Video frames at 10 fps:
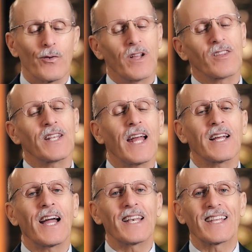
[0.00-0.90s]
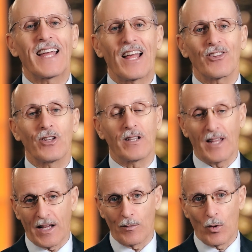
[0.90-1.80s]
Friends, can I kindly ask you to
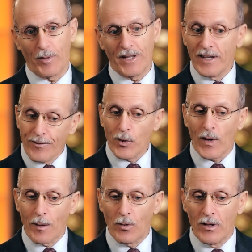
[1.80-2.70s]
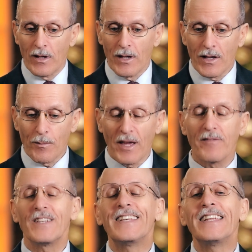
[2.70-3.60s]
take a moment, and if you're able, you may
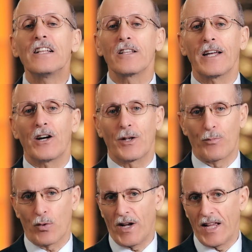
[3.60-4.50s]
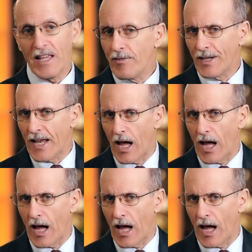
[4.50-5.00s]
even kneel down and pray, even